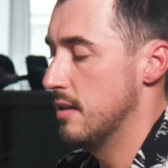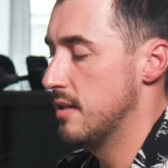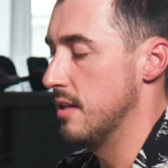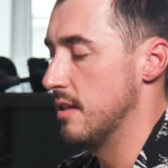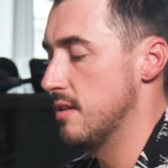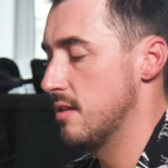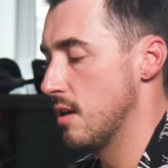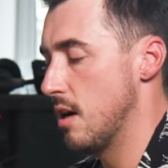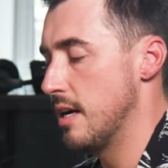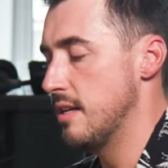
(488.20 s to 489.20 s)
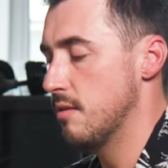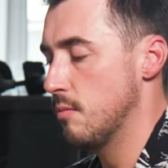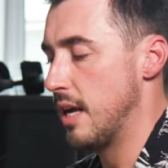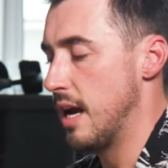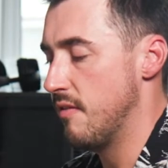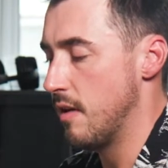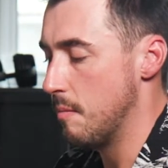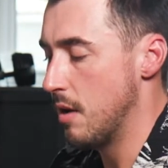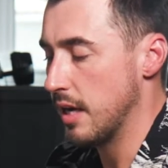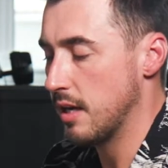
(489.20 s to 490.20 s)
To the side, we have a
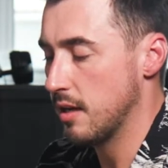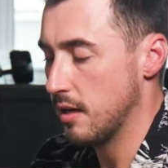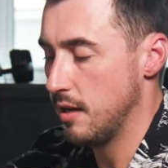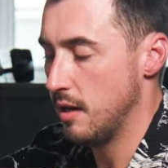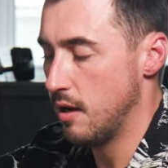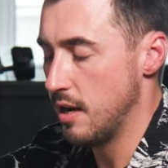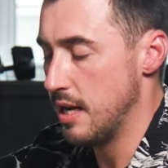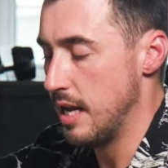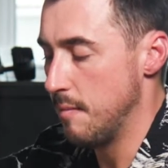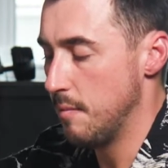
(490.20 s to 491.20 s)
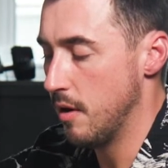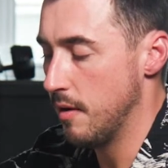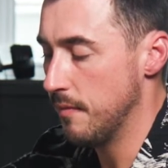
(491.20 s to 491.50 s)
mic and line input.